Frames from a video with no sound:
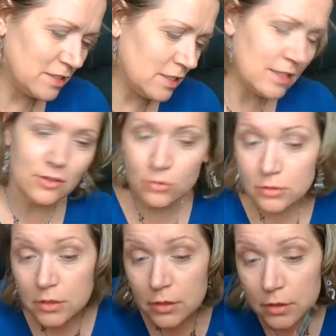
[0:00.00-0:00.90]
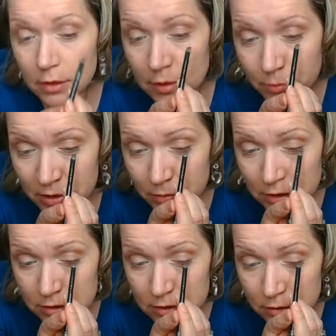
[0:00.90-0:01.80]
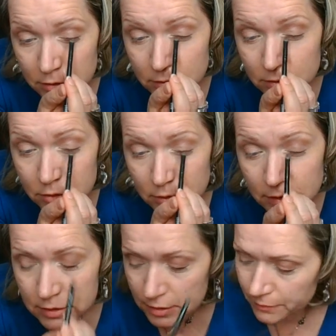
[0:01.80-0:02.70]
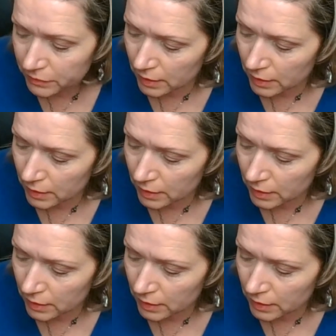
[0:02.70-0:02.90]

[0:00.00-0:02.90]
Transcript: getting older. But we just learn new tricks.